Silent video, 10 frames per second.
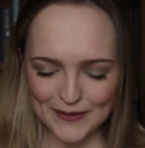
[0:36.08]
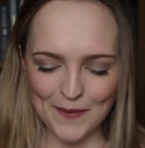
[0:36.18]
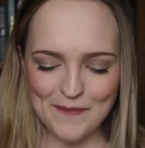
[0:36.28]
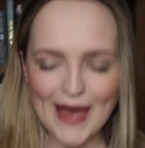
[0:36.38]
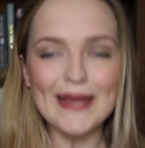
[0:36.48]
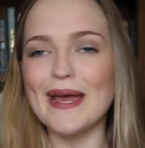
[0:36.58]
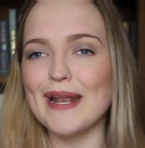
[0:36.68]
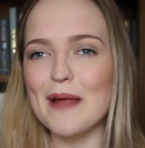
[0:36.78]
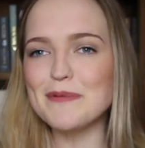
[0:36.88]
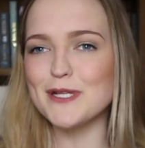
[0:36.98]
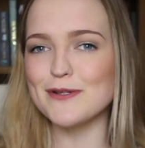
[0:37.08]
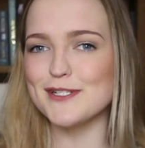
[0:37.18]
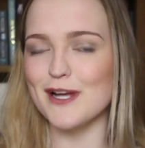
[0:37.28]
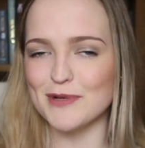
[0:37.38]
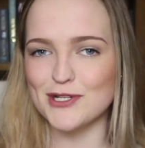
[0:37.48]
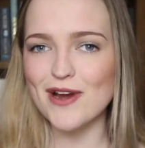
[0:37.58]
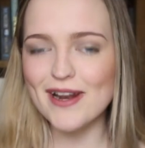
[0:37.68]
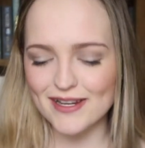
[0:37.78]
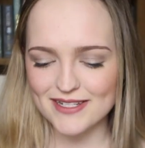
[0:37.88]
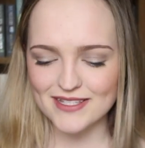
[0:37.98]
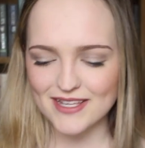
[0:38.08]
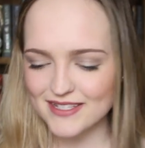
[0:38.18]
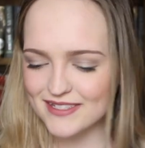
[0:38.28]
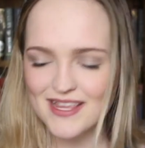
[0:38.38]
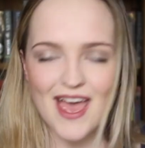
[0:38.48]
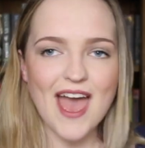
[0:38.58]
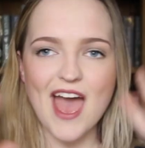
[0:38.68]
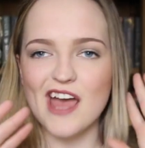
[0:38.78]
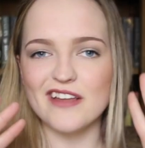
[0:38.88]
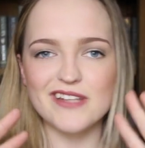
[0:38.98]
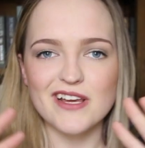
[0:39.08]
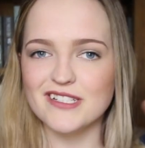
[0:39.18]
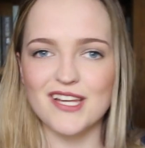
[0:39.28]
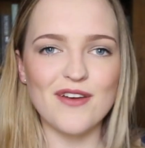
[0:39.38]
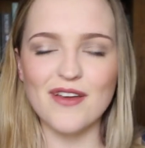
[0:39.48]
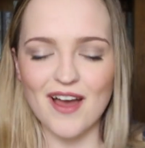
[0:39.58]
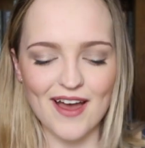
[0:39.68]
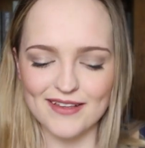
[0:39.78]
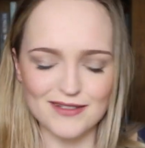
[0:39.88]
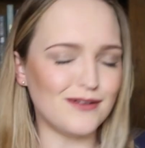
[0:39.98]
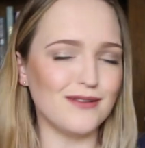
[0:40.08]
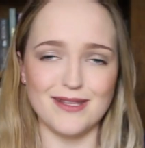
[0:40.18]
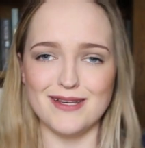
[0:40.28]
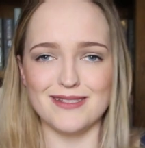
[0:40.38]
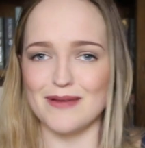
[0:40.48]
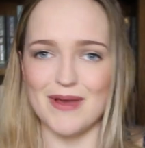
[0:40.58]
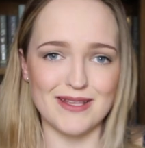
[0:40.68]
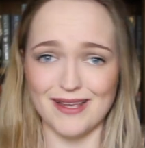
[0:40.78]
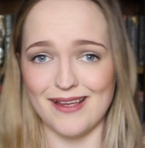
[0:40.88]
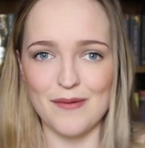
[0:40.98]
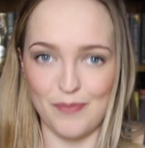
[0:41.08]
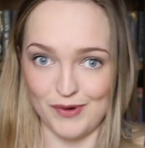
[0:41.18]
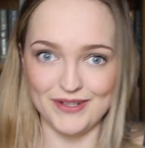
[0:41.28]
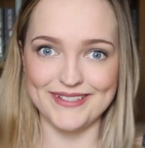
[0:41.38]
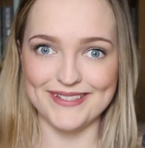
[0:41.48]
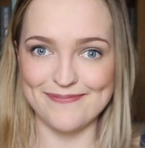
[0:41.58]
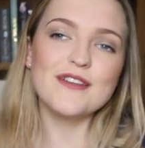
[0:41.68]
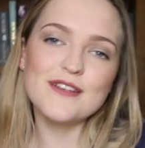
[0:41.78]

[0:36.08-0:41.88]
so I'm back and I'm just going to jump straight into this and tell you guys all these amazing books.